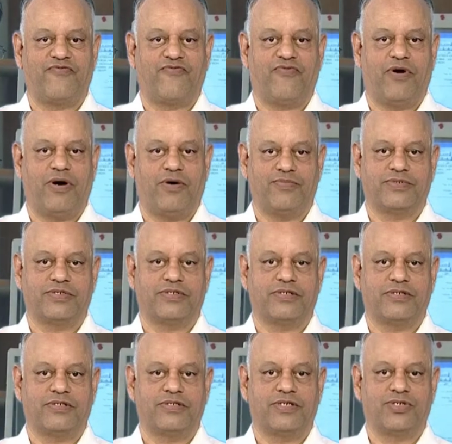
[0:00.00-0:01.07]
forms,
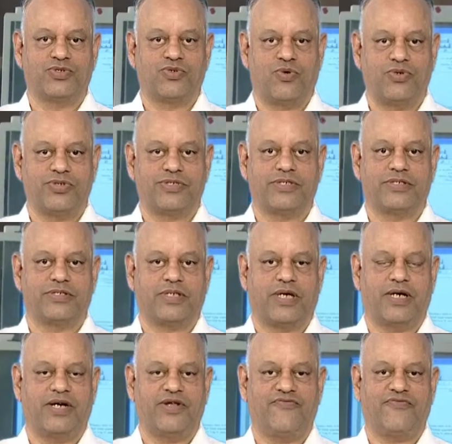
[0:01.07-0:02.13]
the sources are
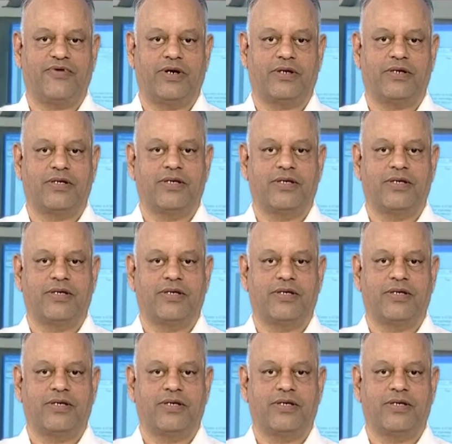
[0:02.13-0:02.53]
different,